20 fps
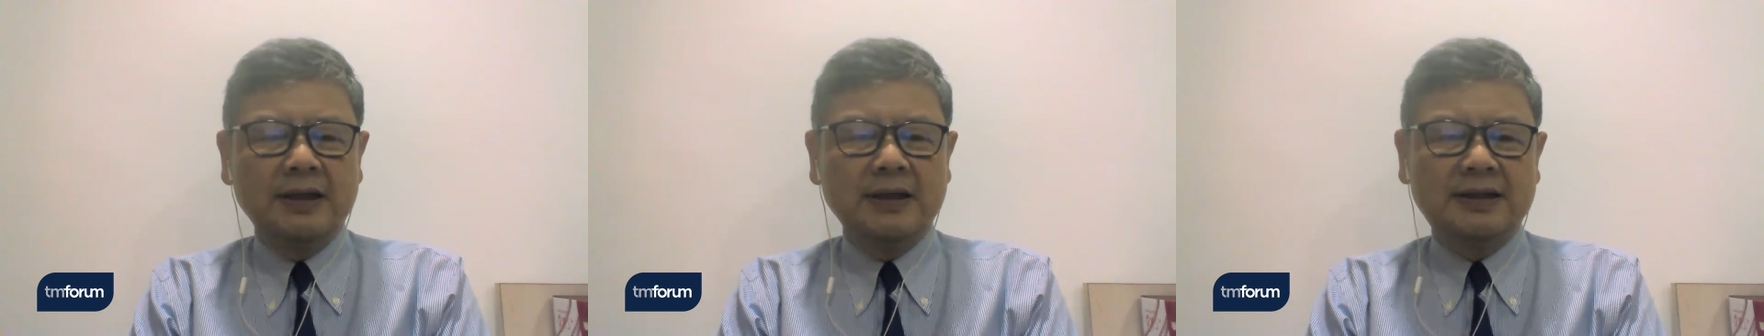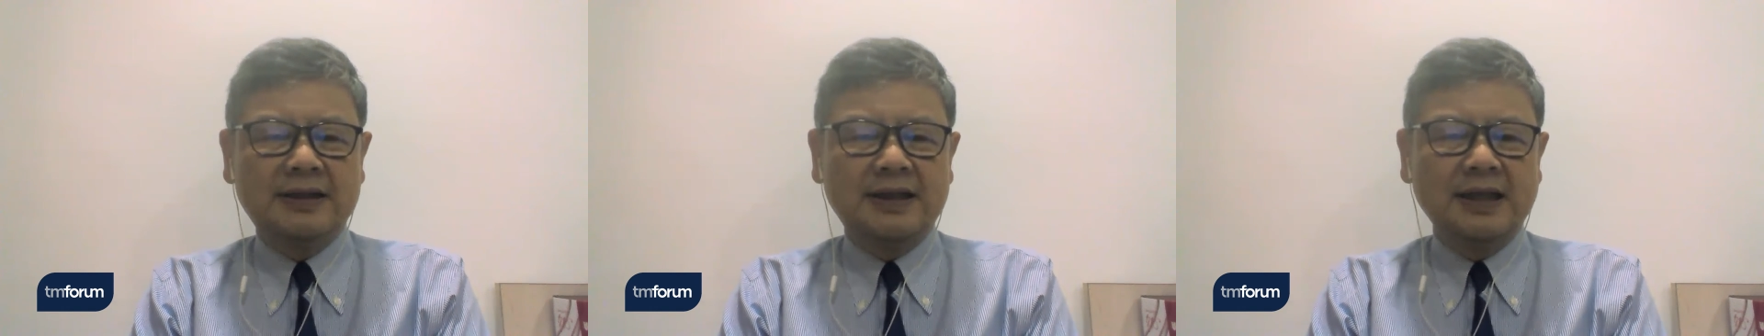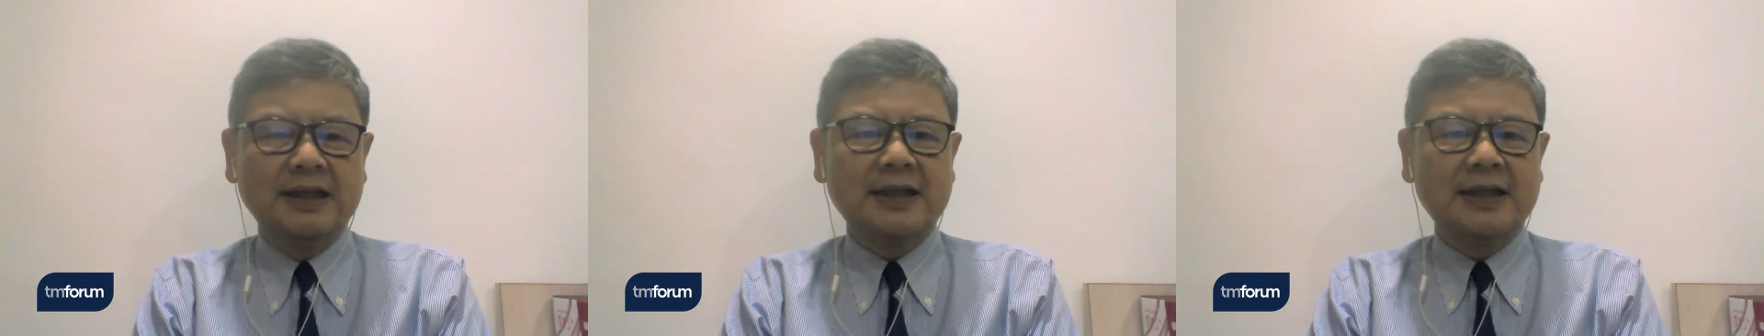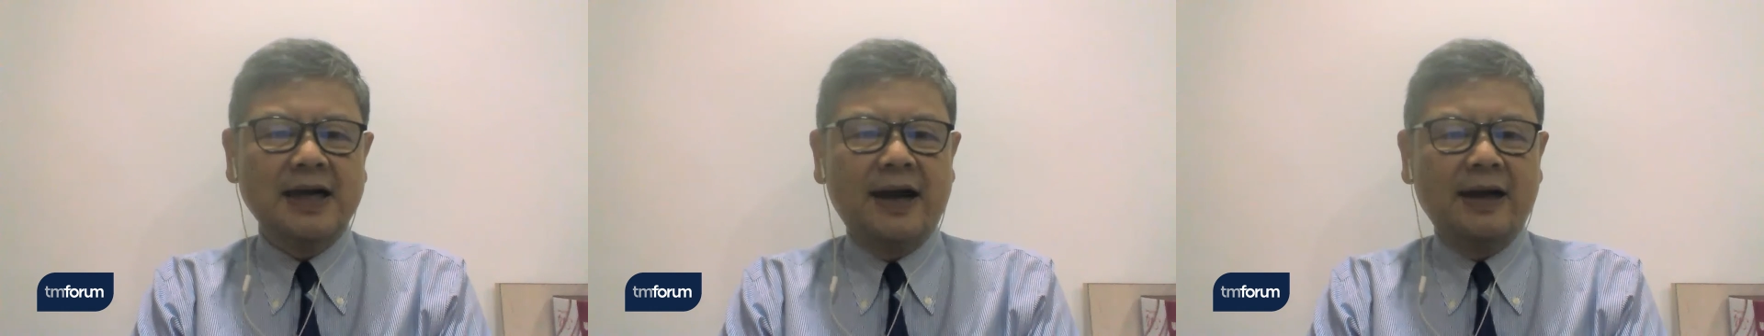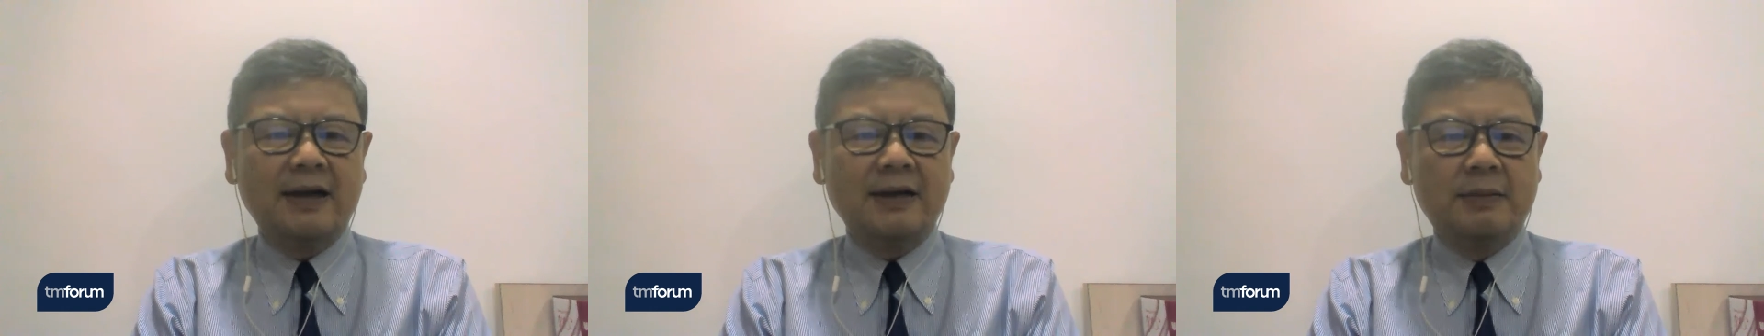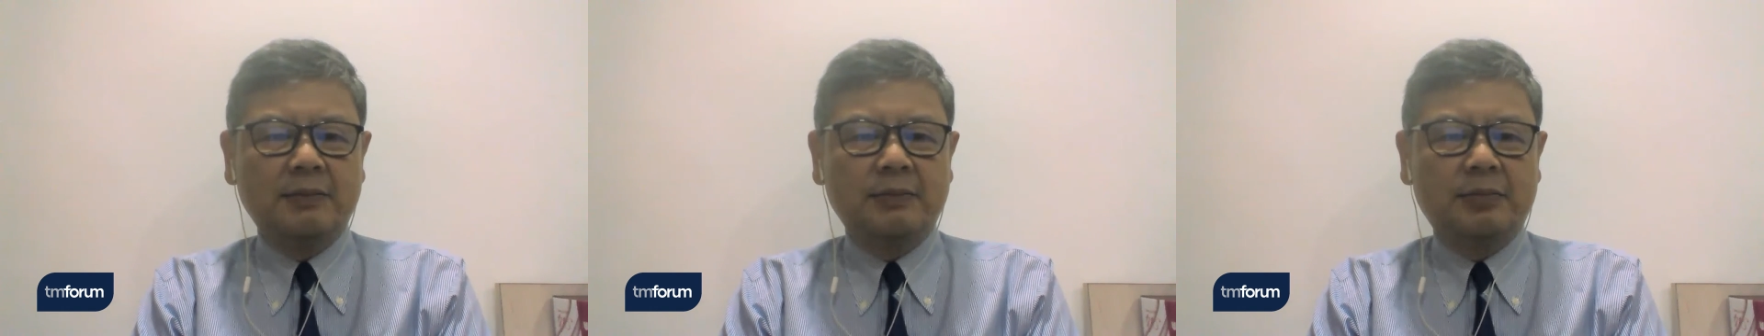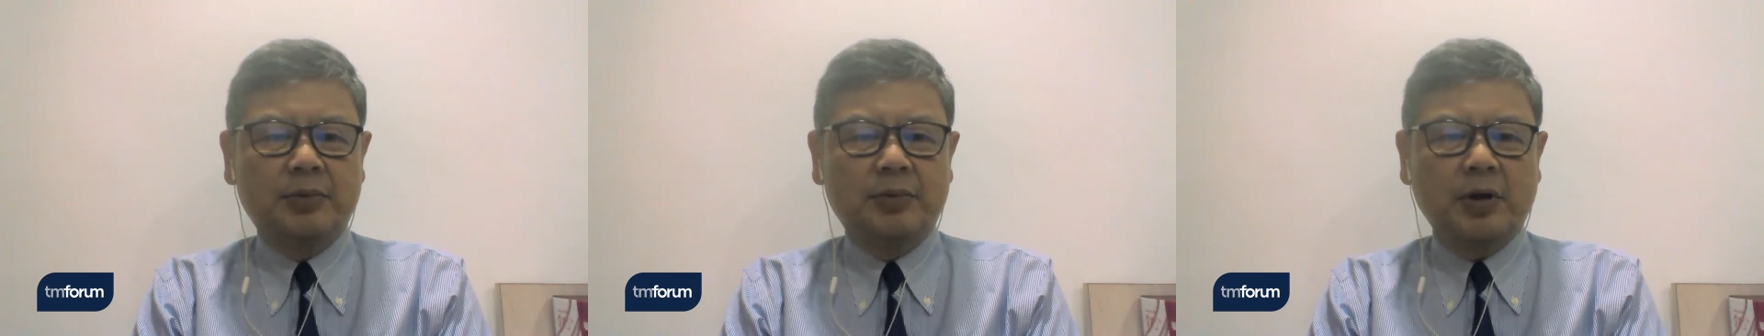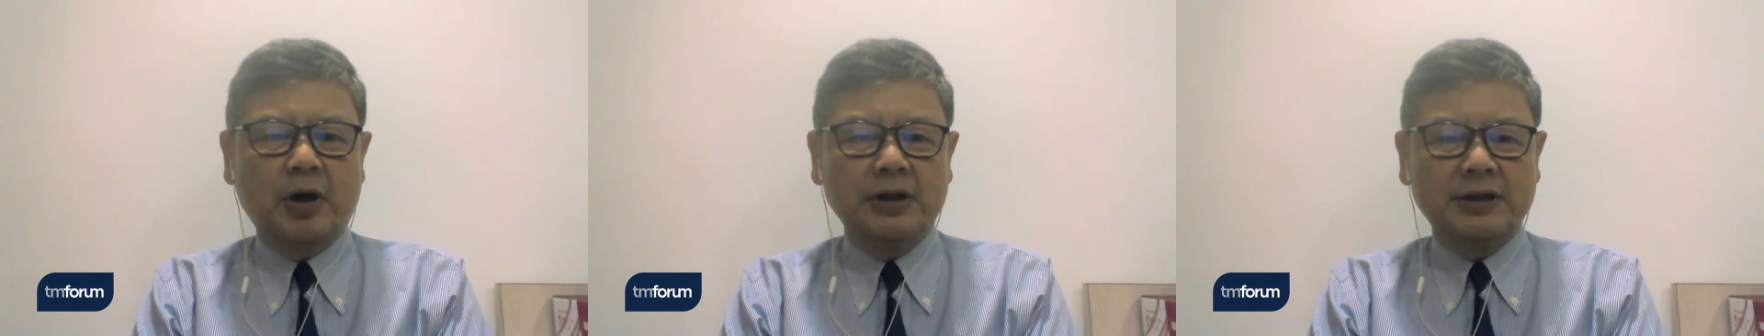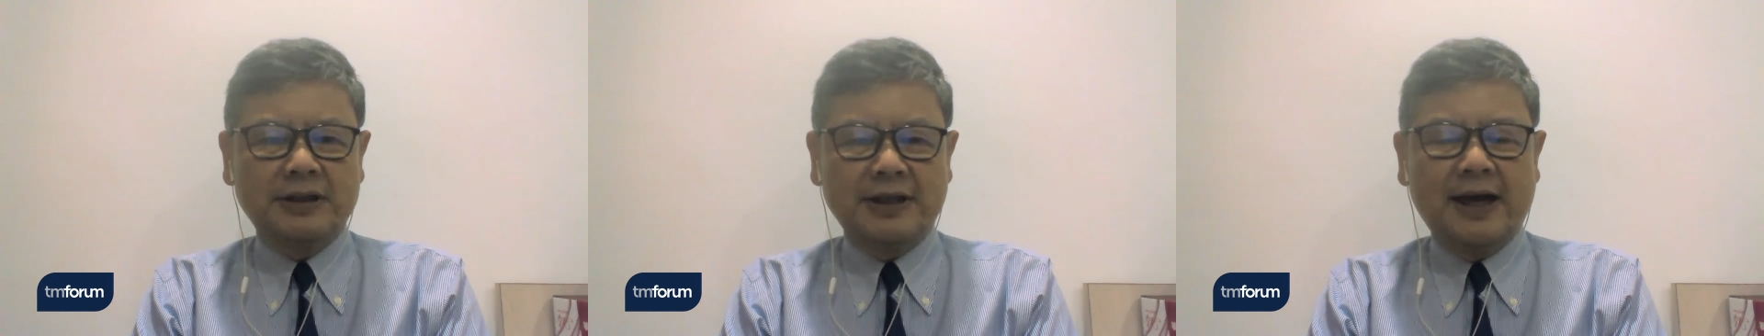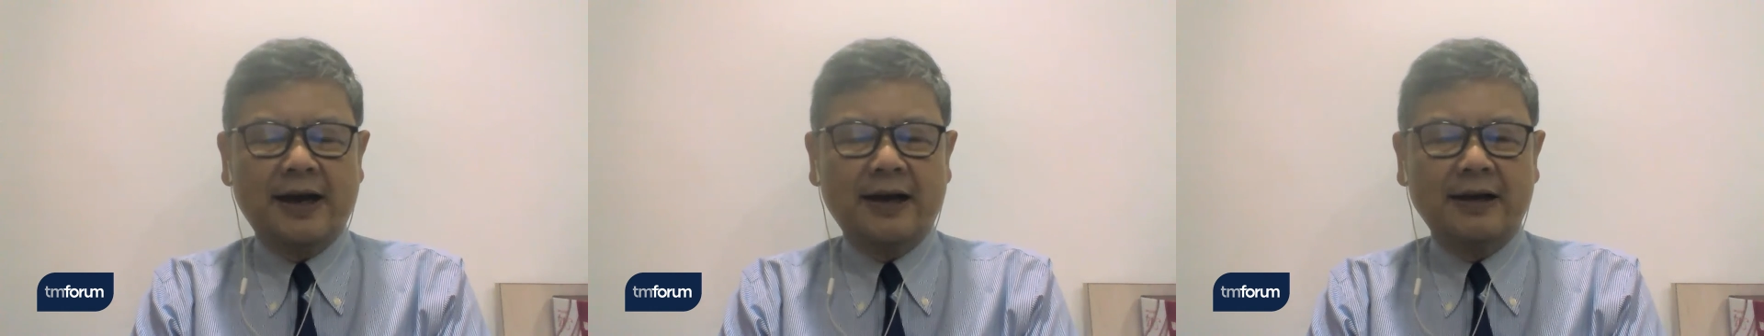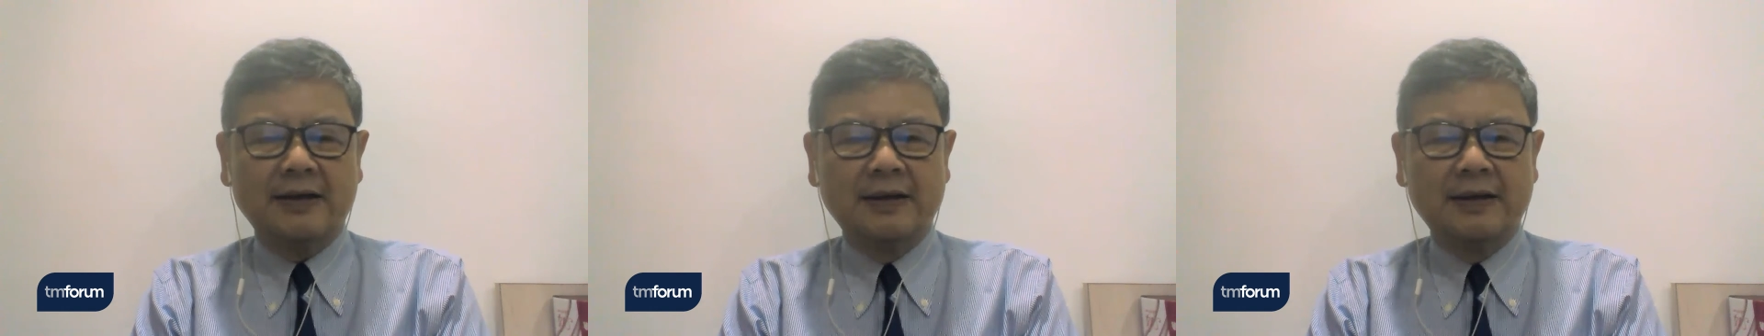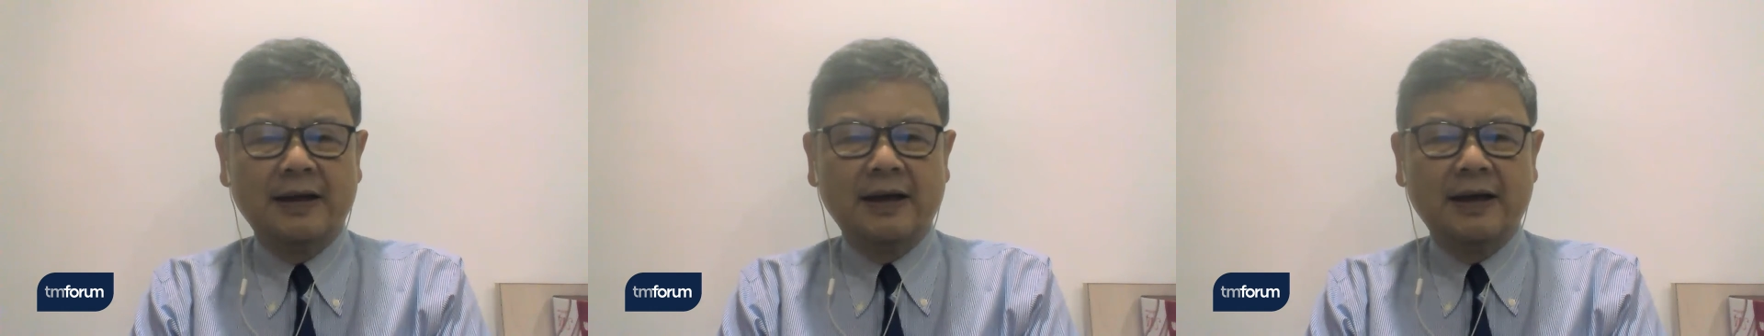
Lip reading: CTech, BroadTech,